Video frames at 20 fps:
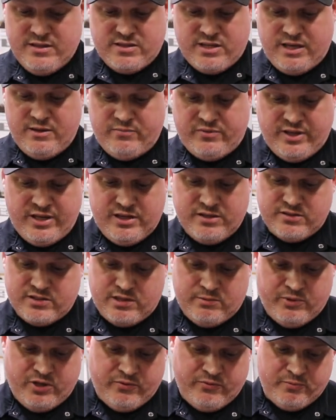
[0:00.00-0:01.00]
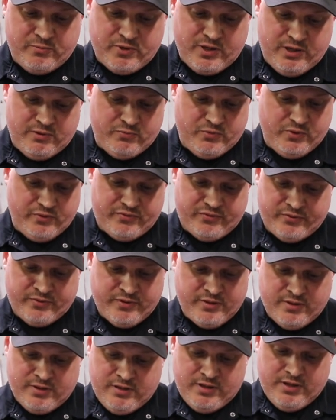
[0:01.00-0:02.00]
Same thing. Some of them come with
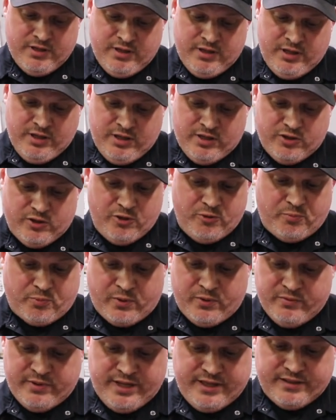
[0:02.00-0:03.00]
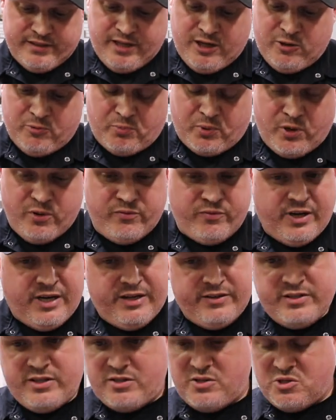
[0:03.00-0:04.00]
neck down
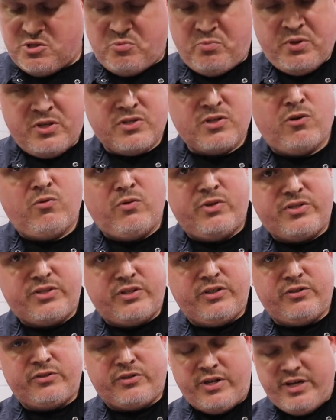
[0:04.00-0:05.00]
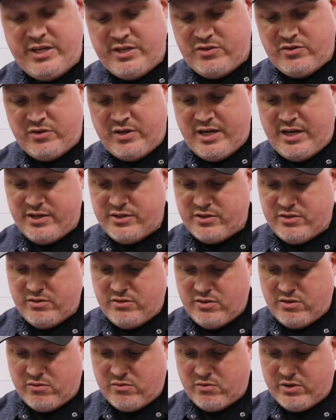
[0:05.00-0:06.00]
profiles. It just depends on what cylinder head you guys
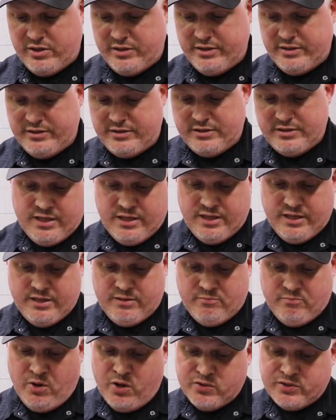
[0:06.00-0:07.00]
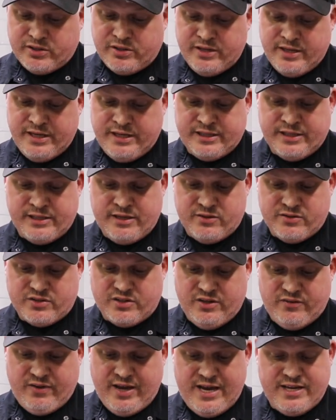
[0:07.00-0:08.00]
are running. And most of the Inconel
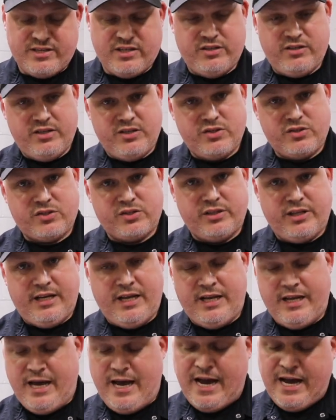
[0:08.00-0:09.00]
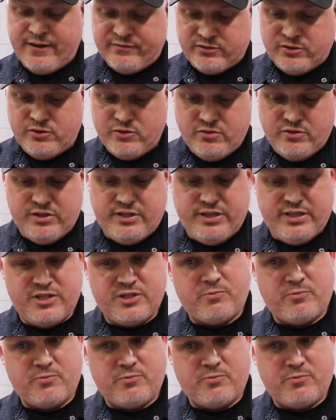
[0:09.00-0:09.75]
stuff has a dish, and I have to do the dish